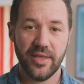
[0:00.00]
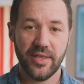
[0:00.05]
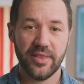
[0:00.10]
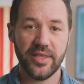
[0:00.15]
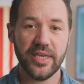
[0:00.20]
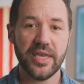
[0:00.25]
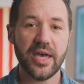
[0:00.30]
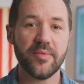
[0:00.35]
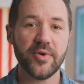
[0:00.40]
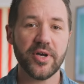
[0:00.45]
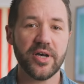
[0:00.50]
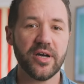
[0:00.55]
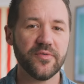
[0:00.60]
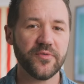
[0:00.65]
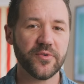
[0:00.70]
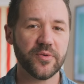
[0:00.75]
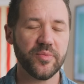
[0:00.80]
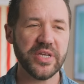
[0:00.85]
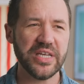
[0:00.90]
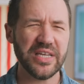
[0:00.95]
The Yamaha
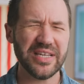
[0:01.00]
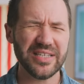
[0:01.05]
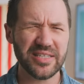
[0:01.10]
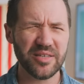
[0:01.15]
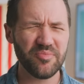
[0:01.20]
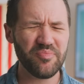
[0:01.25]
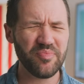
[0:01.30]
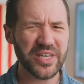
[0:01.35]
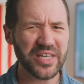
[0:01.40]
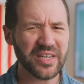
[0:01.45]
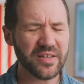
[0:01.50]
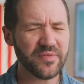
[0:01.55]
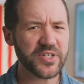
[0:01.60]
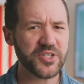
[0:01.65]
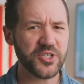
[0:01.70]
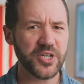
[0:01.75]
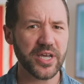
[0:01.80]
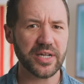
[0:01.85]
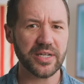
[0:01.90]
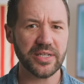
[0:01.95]
for me is a bit of a
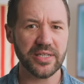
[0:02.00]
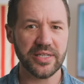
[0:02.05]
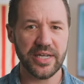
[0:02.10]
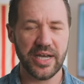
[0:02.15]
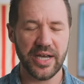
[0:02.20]
Jekyll and